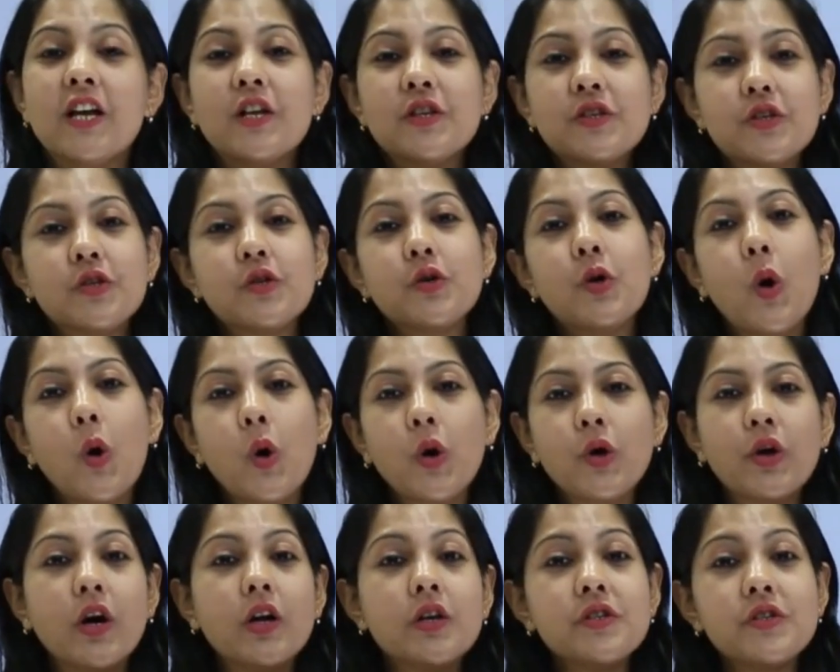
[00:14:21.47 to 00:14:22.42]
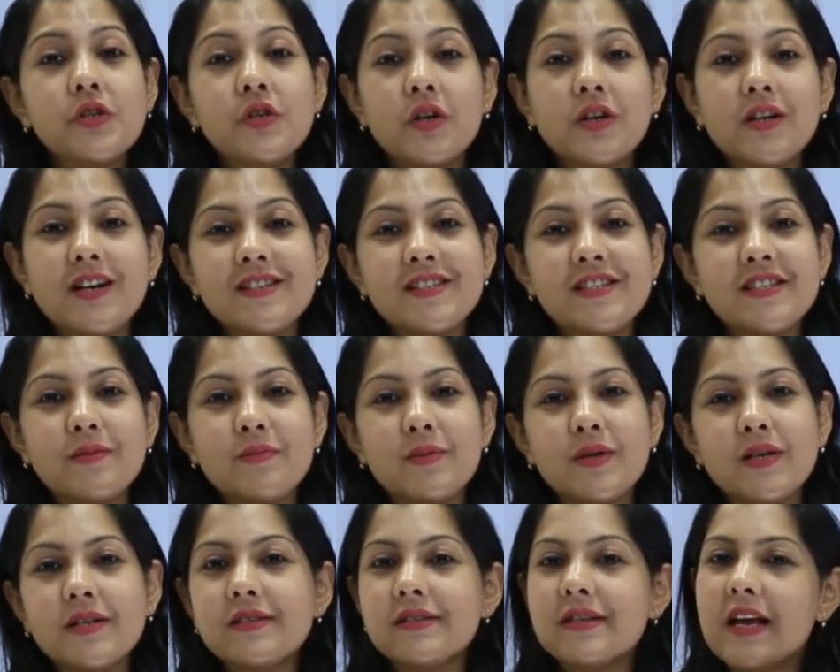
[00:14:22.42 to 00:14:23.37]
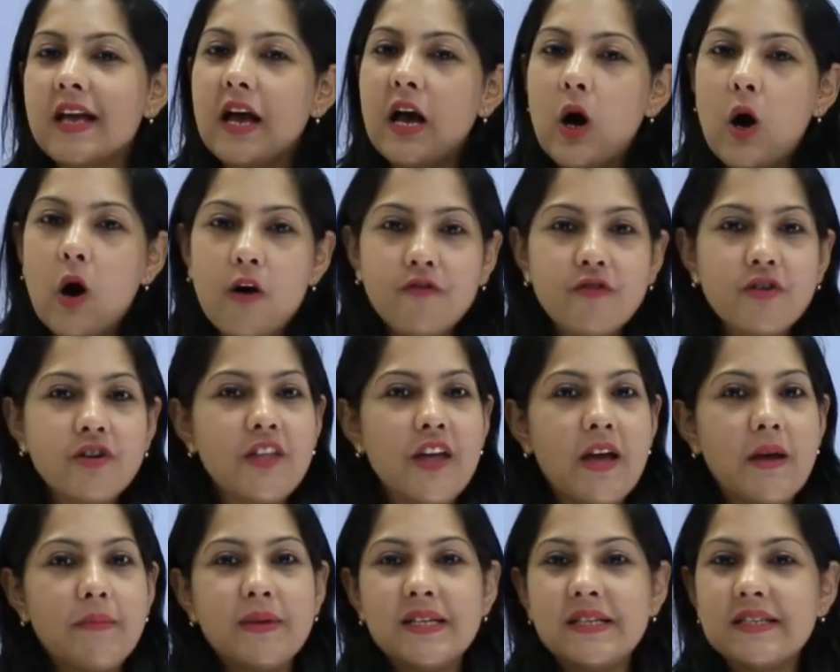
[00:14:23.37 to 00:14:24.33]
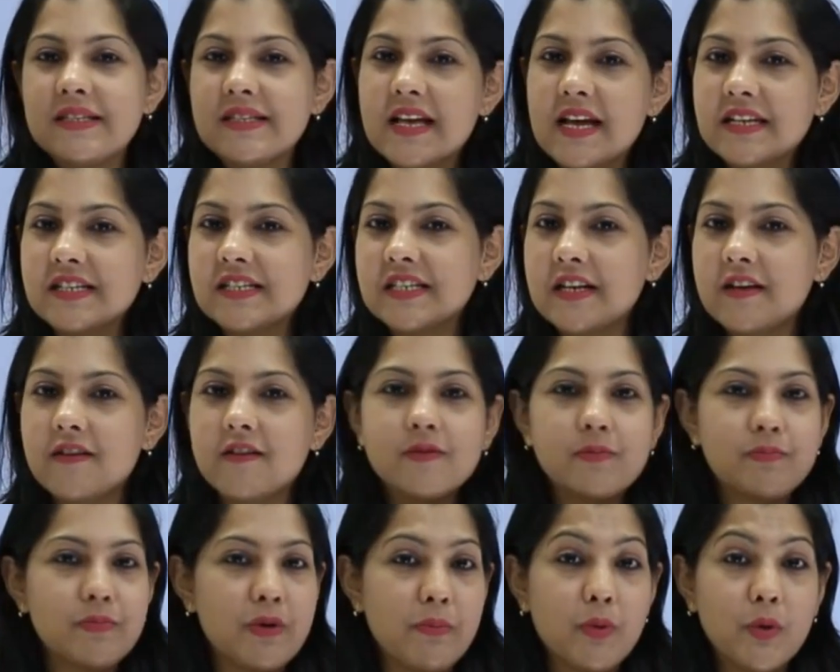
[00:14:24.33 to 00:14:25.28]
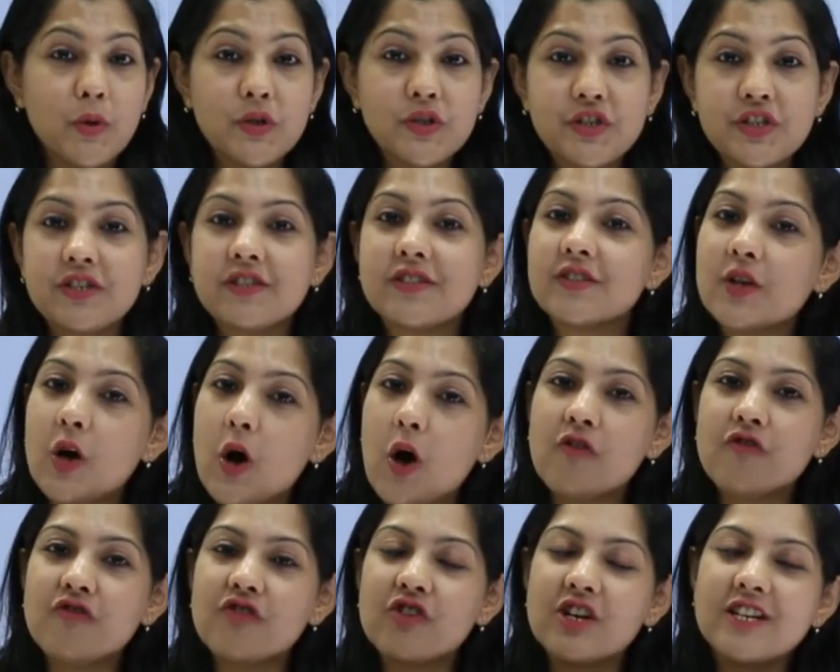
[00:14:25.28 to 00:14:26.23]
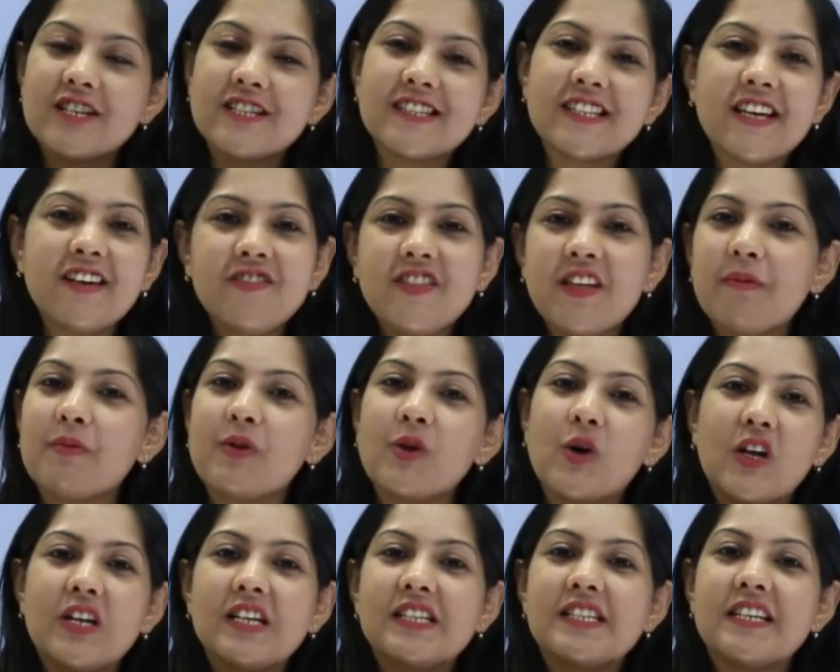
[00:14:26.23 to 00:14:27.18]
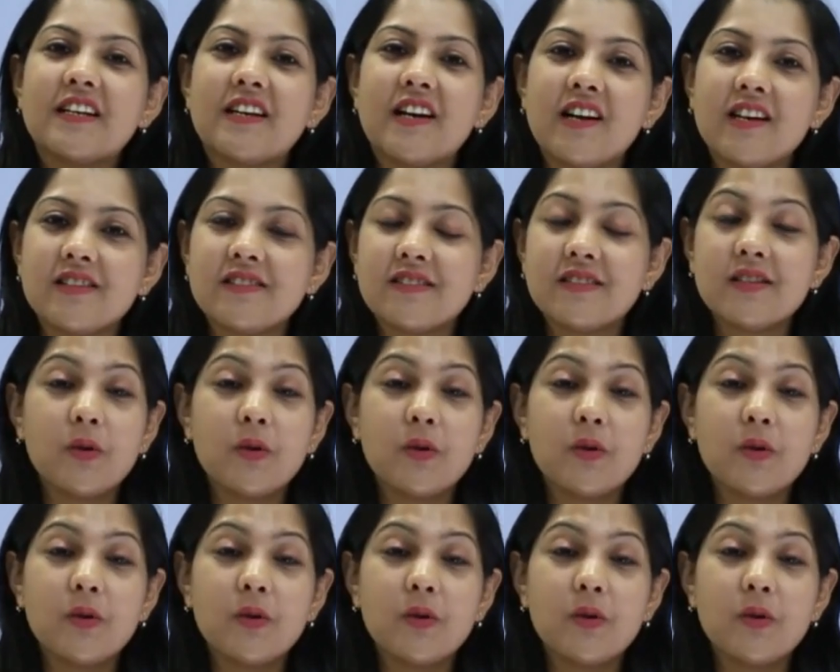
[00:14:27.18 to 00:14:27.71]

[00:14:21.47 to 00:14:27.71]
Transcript: So to hold on to your customers, offer them incentives, promotions, offers, give them loyalty cards.